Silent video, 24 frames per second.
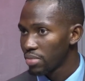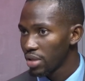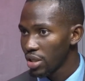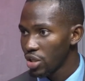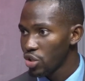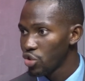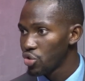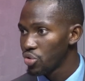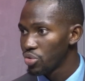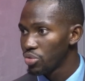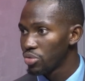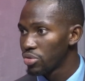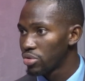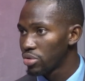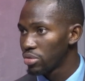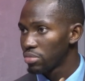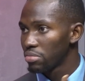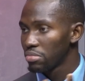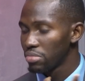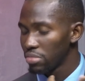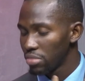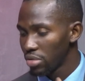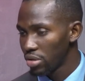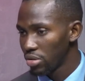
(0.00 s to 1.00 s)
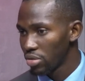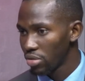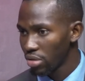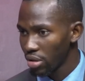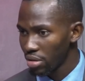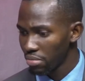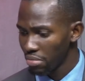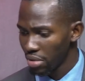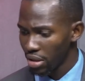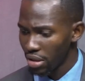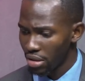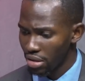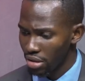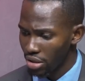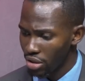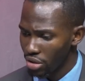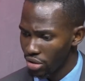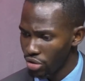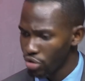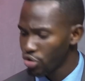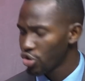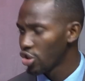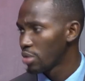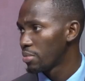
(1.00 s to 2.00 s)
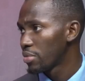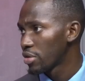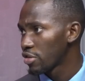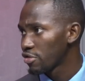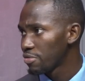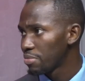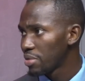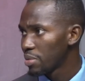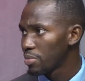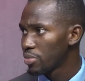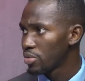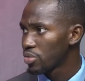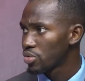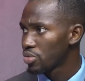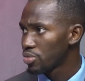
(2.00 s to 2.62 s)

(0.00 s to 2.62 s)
issued, you know, a huge number of people